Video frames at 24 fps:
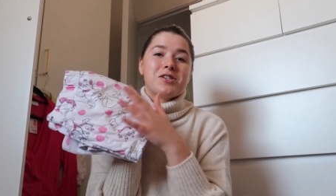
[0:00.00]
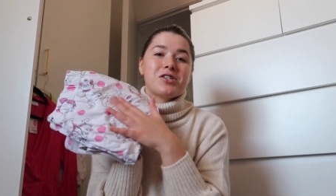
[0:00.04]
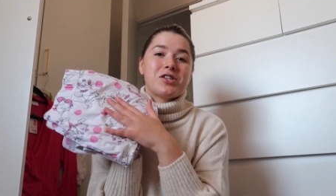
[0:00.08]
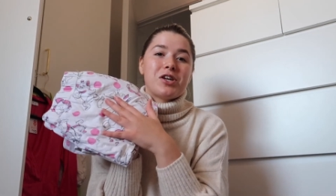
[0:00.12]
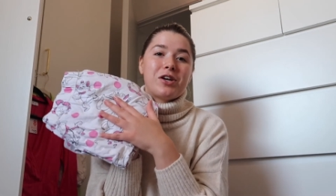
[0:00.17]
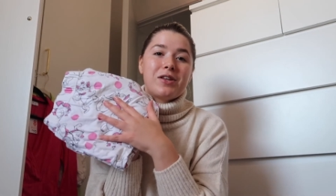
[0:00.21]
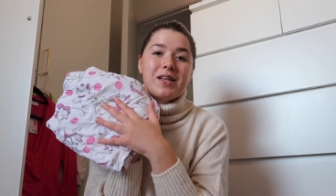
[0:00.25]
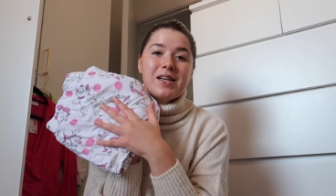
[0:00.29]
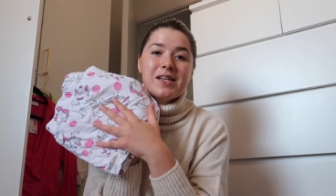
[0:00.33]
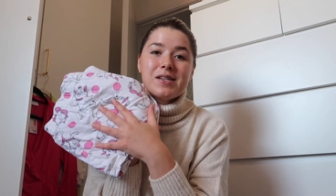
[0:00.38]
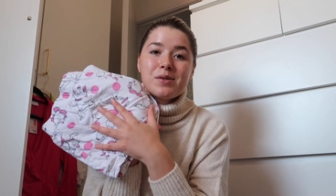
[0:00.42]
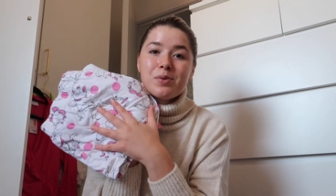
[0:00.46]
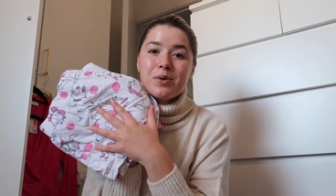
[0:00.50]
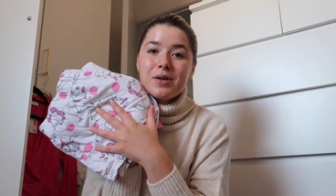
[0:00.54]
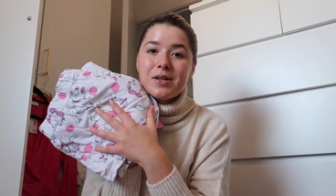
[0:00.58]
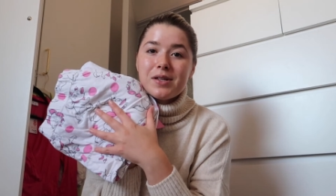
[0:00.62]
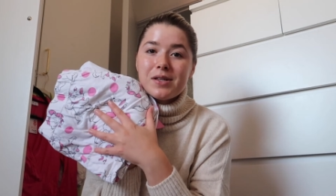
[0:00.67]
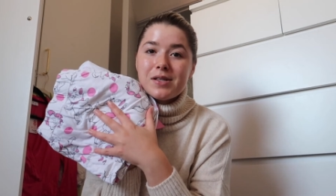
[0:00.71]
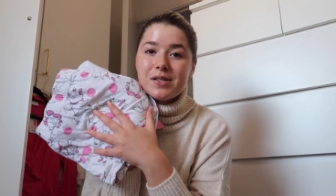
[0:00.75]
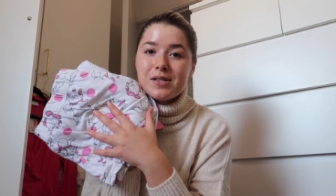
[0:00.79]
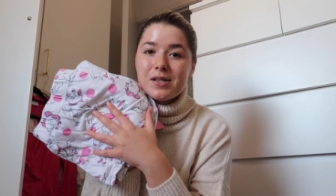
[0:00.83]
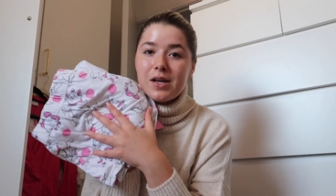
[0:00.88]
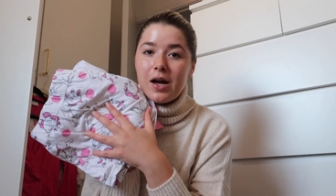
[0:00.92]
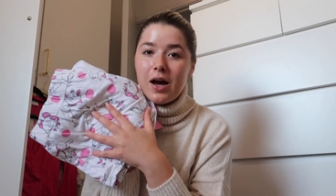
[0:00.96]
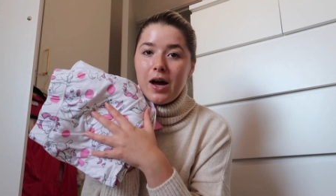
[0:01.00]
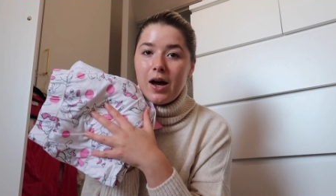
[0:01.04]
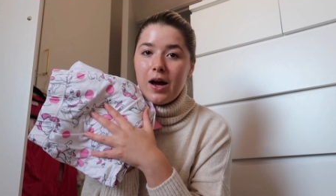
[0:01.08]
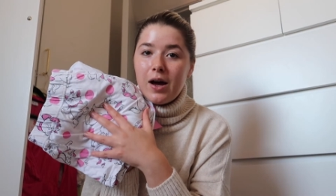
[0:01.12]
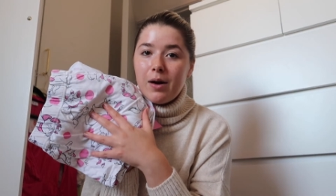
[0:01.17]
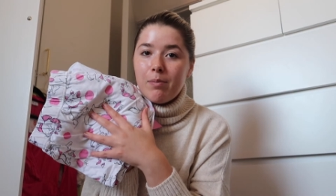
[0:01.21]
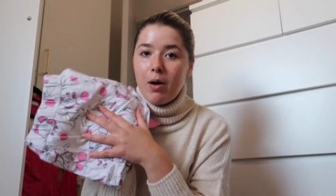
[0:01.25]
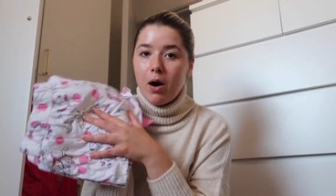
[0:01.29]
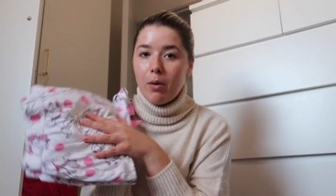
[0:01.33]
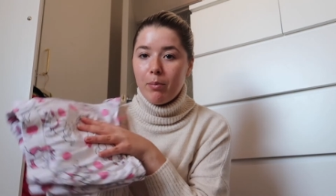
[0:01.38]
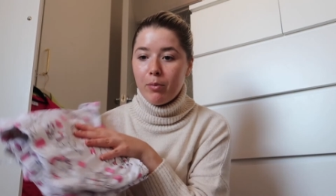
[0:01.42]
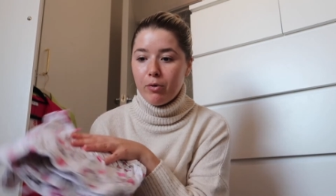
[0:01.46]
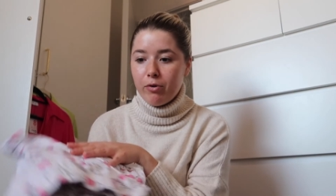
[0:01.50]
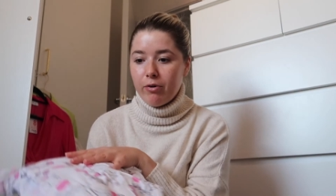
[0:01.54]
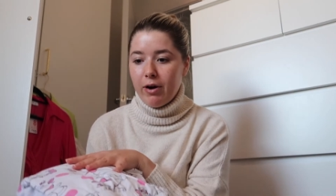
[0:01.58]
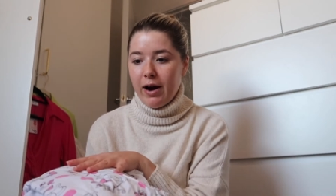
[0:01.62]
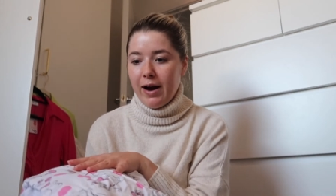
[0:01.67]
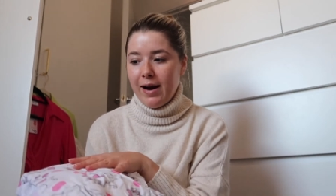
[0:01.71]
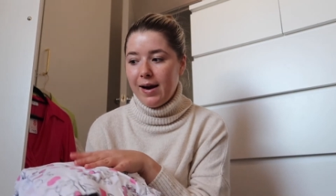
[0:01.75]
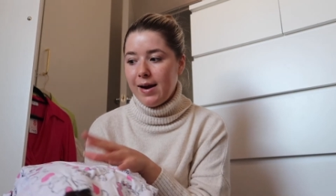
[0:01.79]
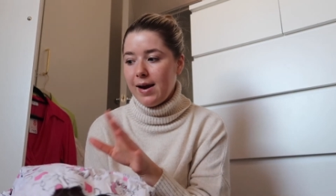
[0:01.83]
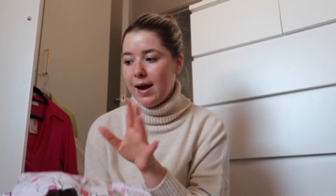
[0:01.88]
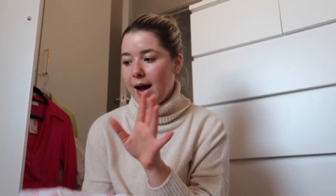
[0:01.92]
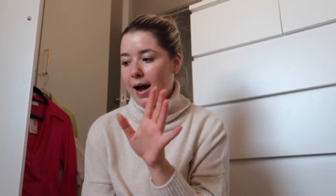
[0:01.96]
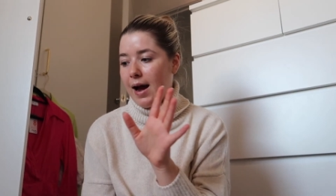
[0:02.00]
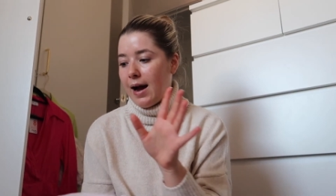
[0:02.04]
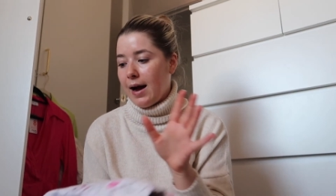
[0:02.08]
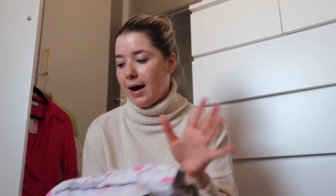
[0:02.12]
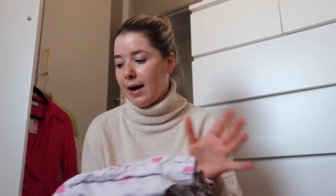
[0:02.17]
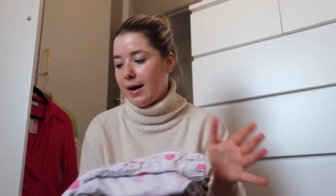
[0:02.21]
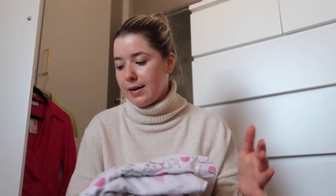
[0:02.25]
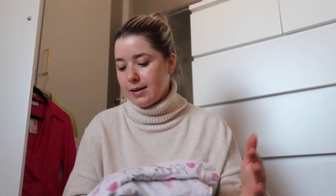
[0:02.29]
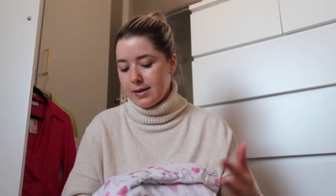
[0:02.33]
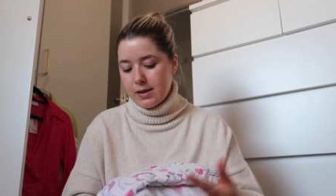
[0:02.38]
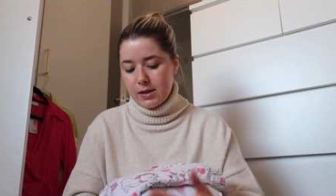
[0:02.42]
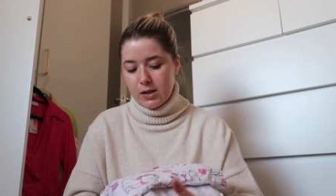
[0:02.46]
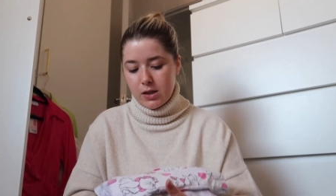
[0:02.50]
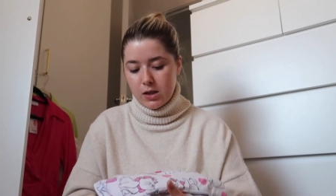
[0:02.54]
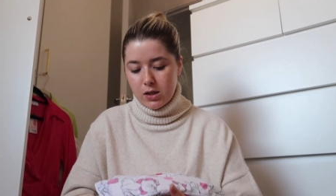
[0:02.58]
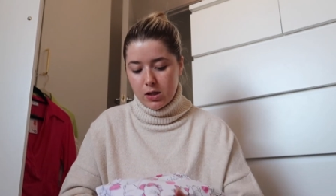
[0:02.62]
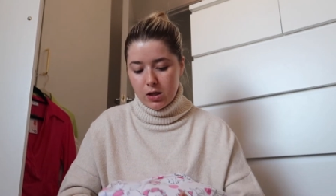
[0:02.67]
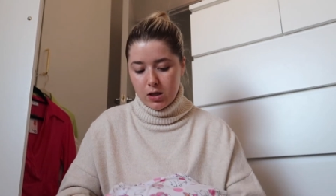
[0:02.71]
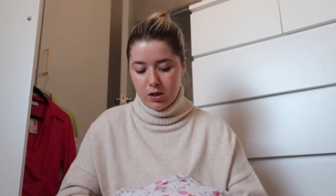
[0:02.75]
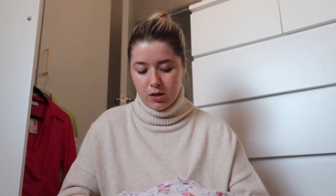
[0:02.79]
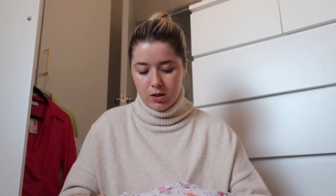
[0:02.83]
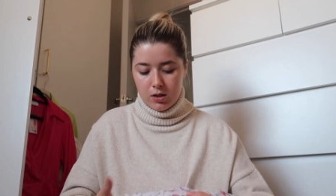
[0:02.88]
So these ones are Marie, and